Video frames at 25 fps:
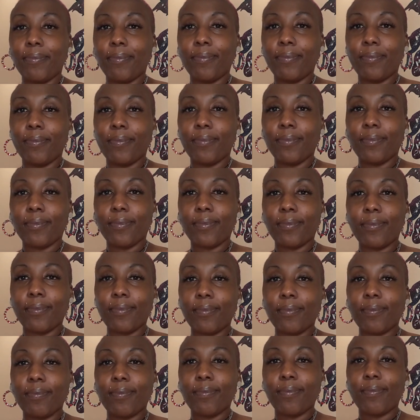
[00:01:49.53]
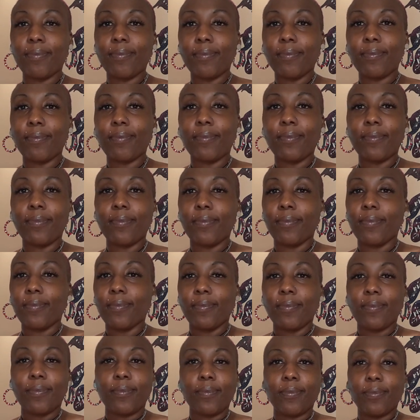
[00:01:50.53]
Nothing is said.